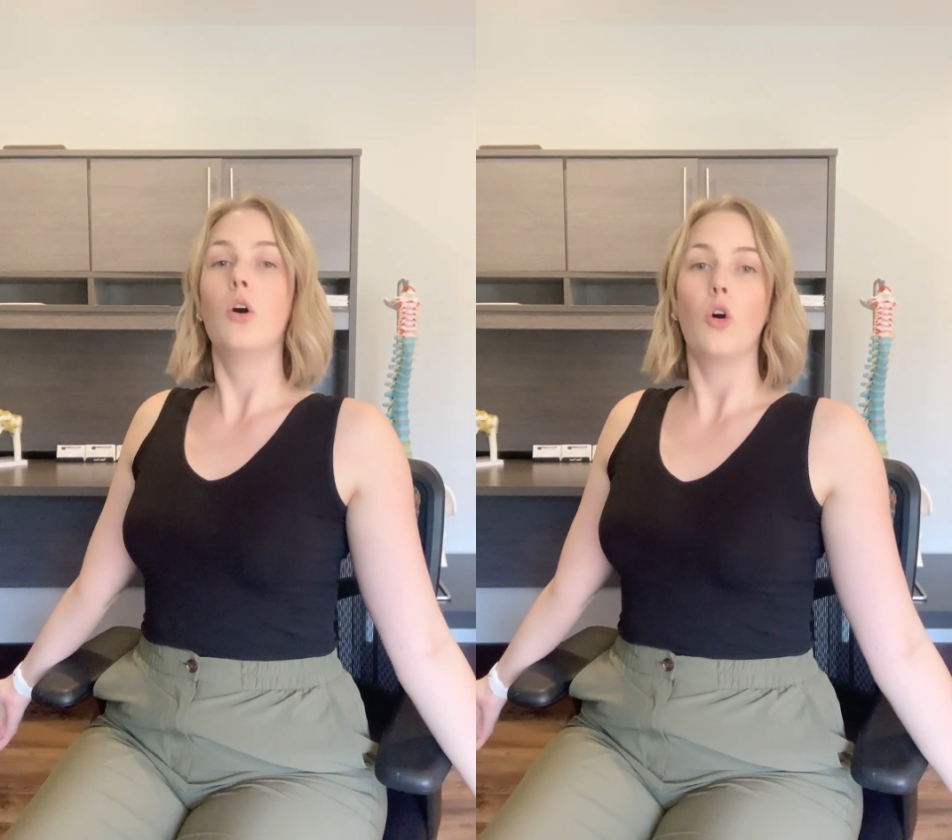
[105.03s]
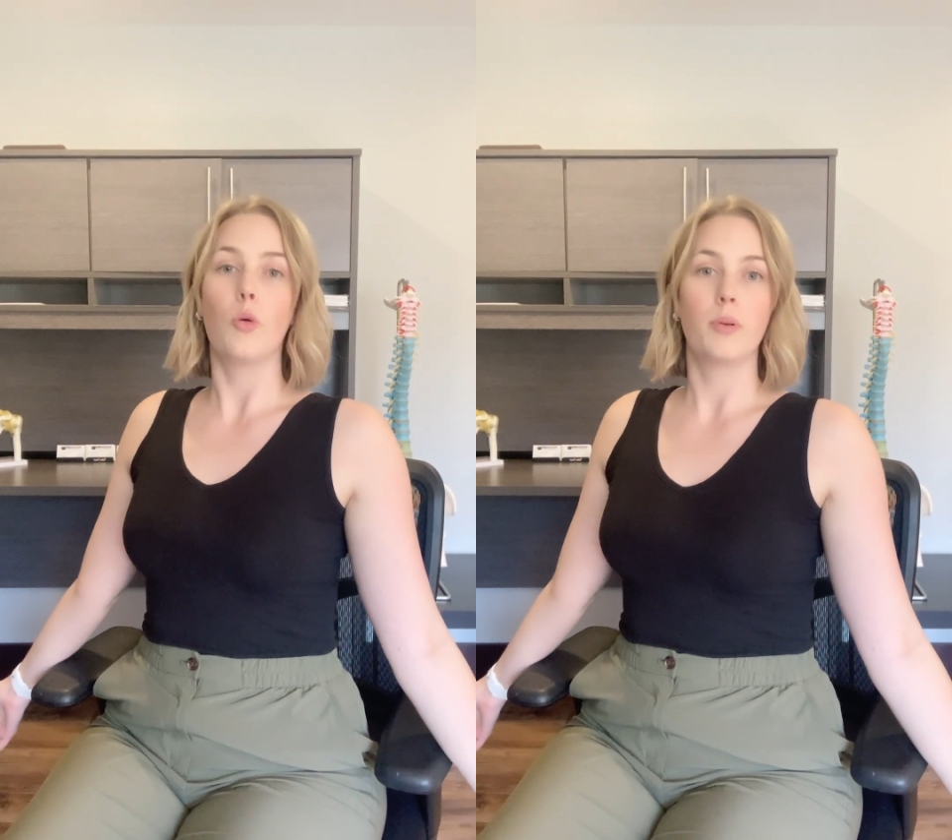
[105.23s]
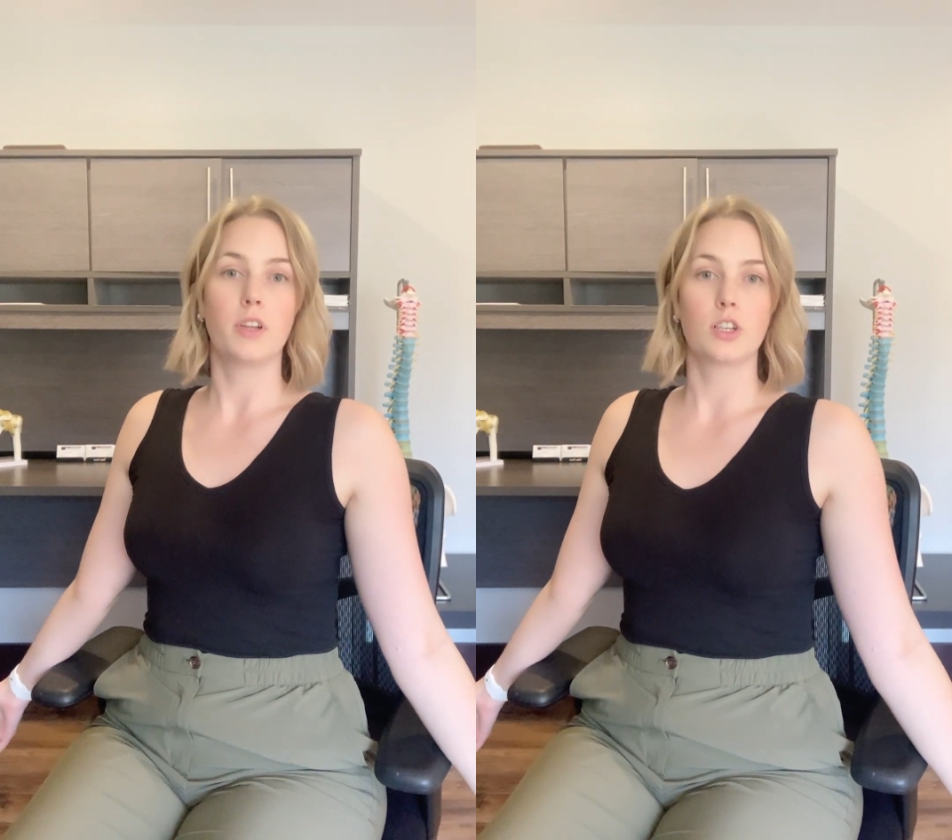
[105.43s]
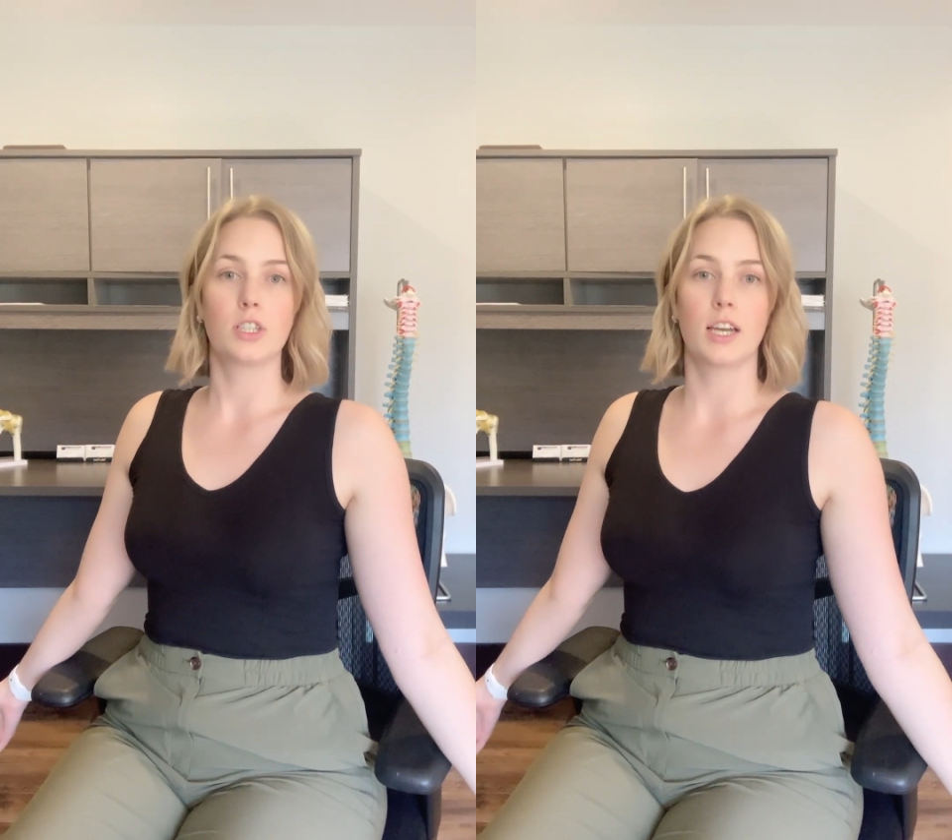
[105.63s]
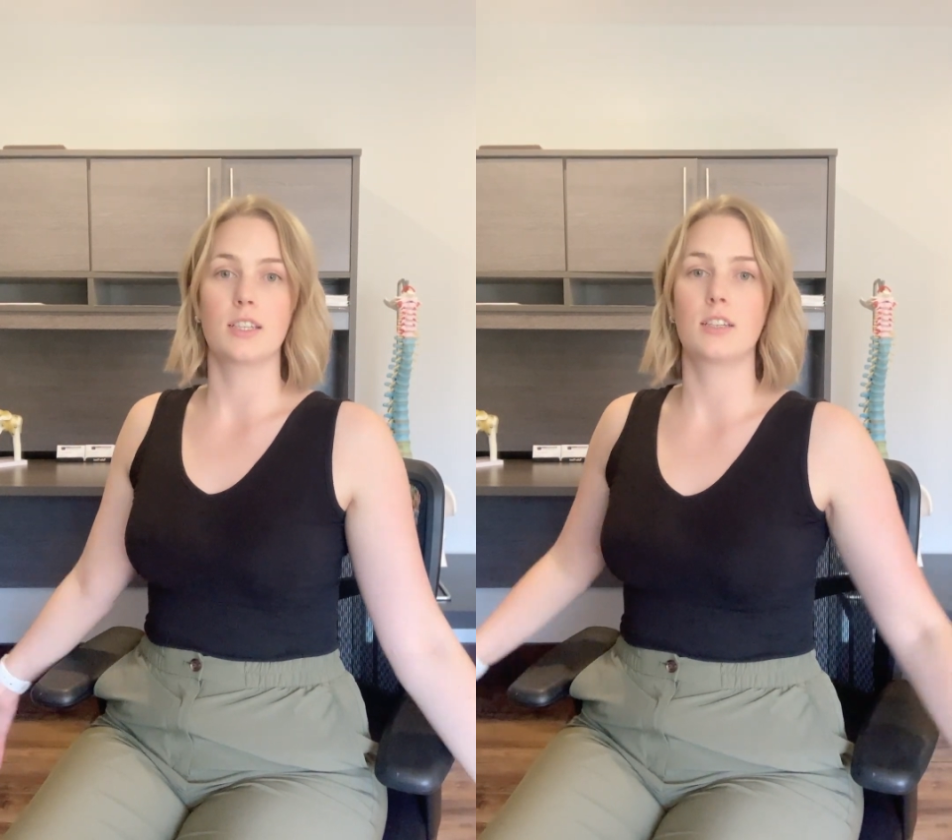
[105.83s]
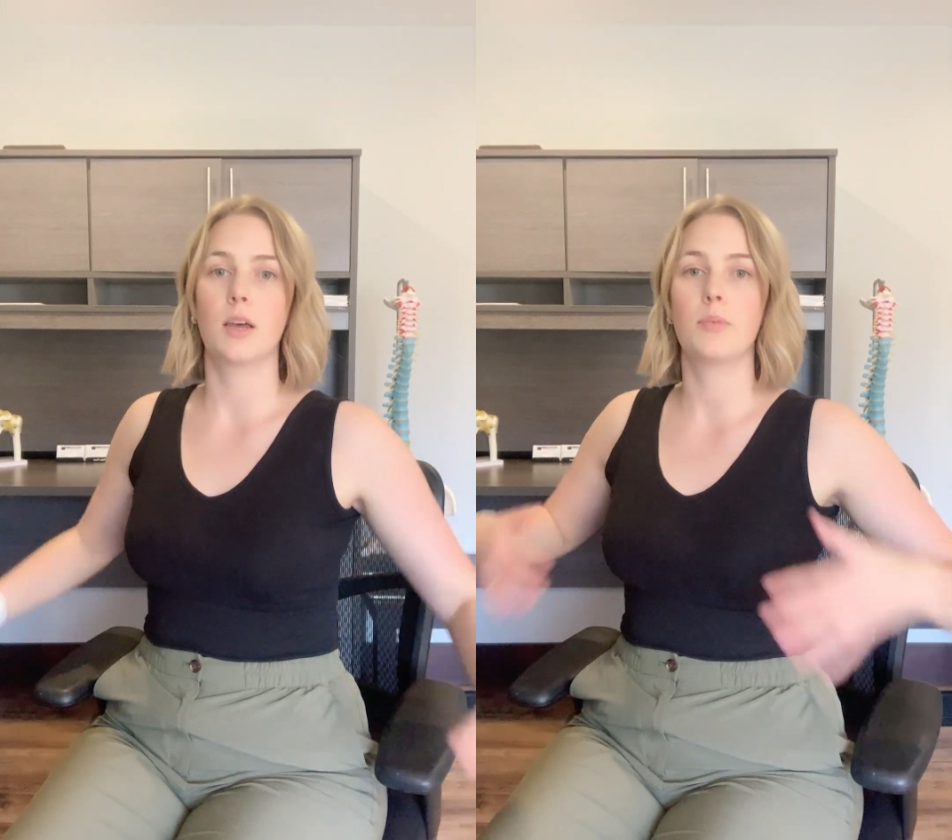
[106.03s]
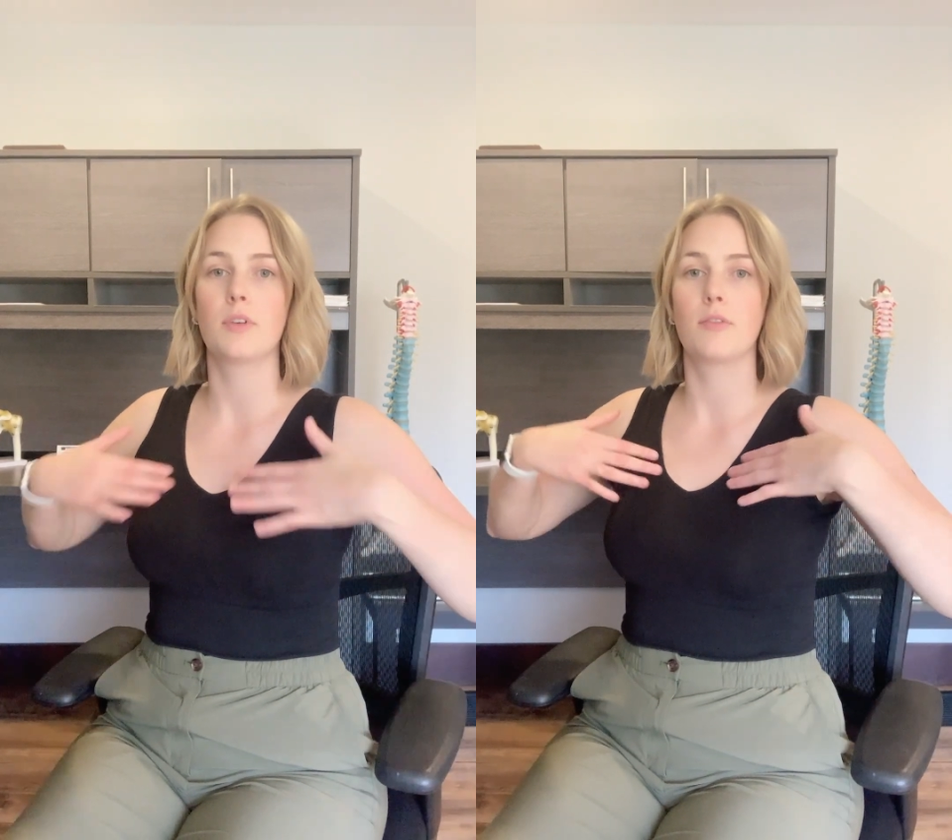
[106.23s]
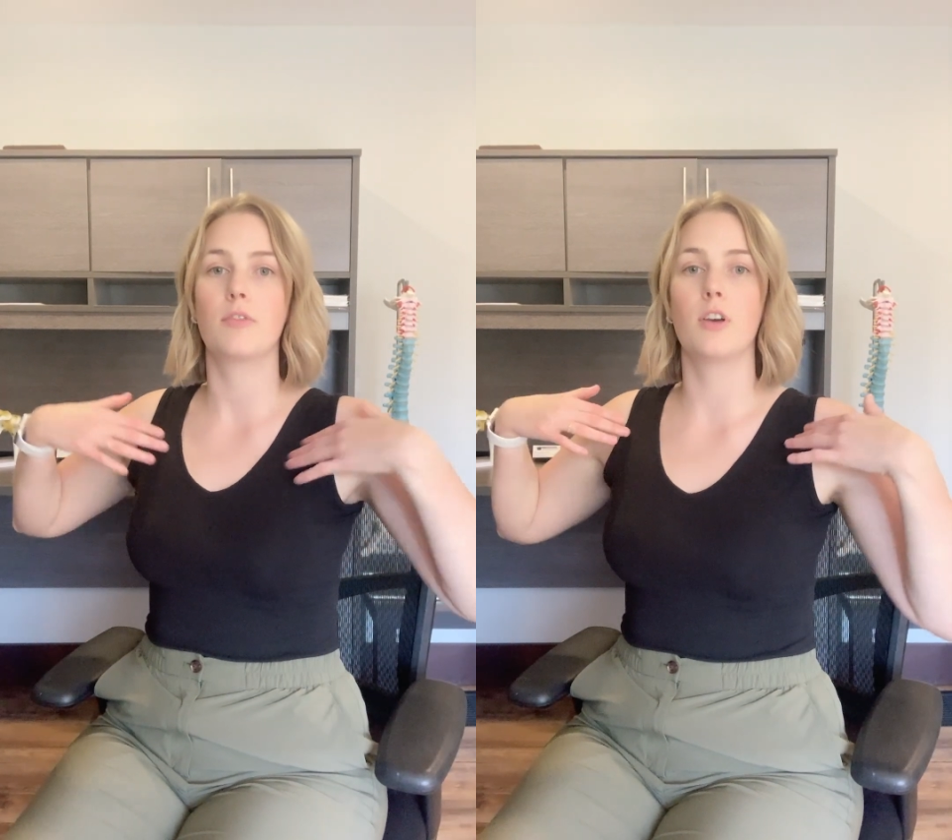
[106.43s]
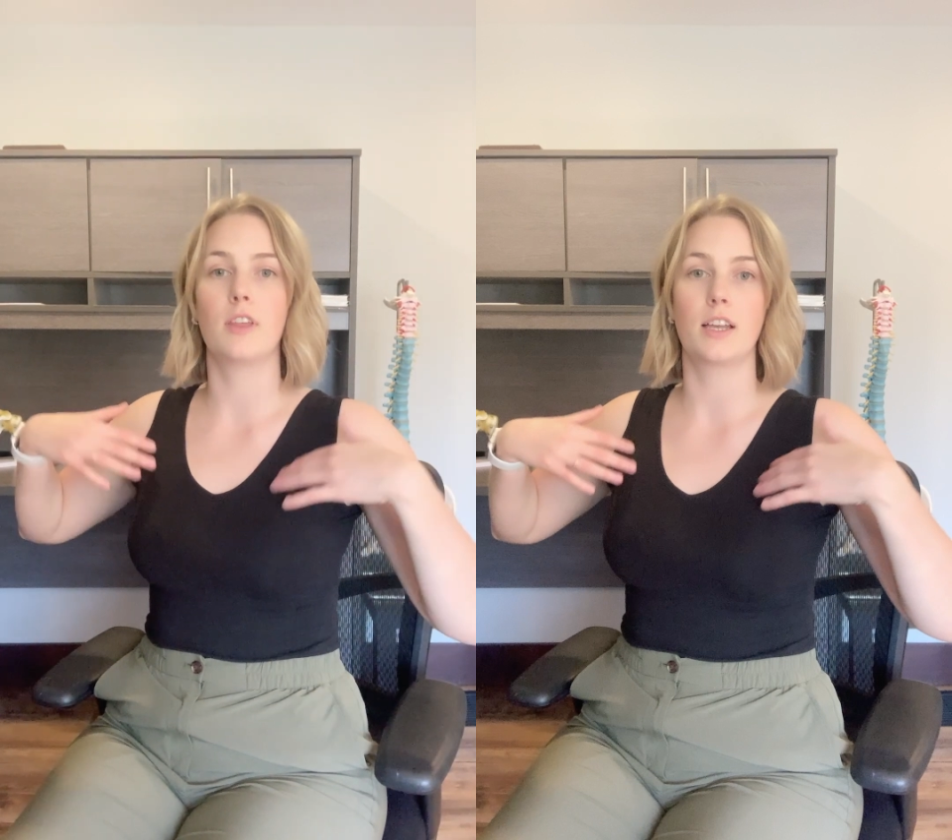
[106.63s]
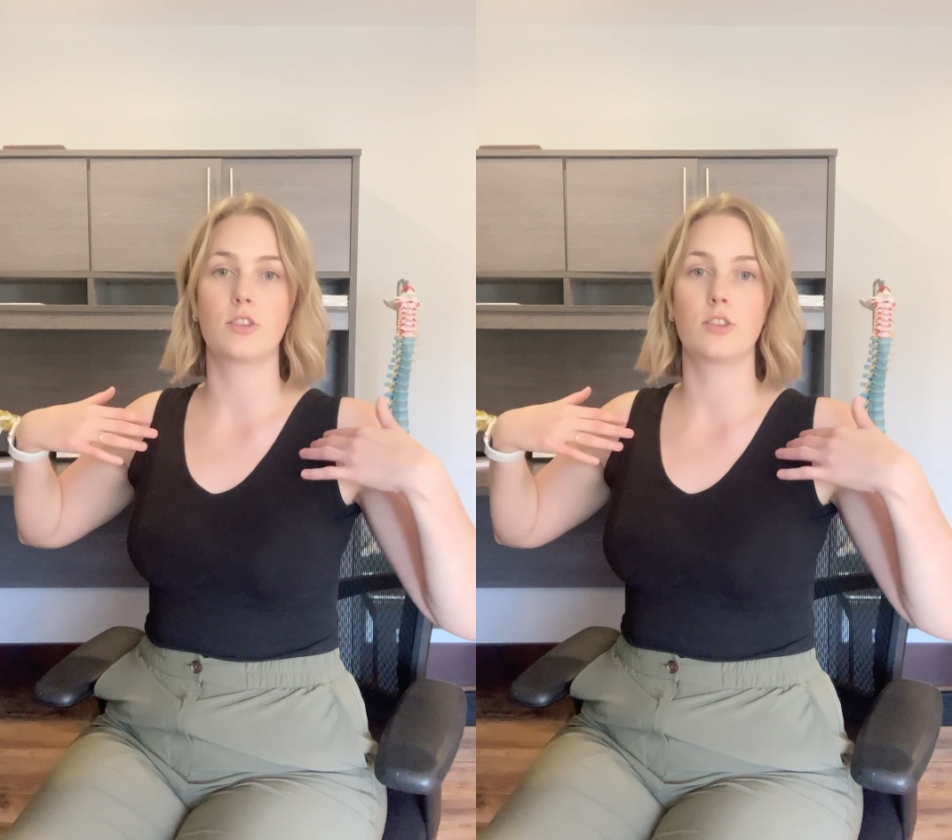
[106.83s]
open your chest up, feel that